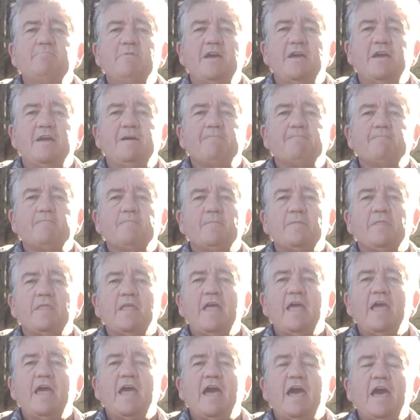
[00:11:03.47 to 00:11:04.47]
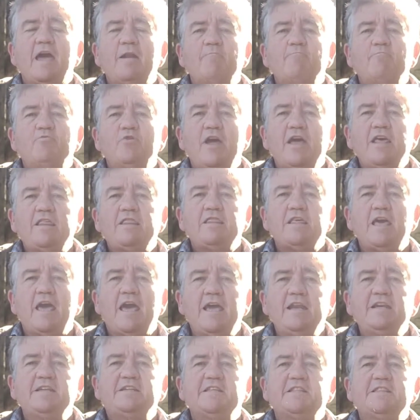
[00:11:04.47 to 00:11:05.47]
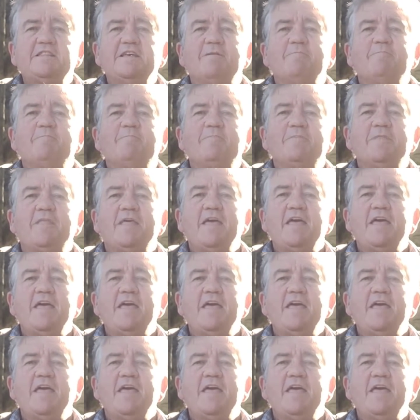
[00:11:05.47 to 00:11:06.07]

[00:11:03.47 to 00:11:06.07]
me, and breath entered them.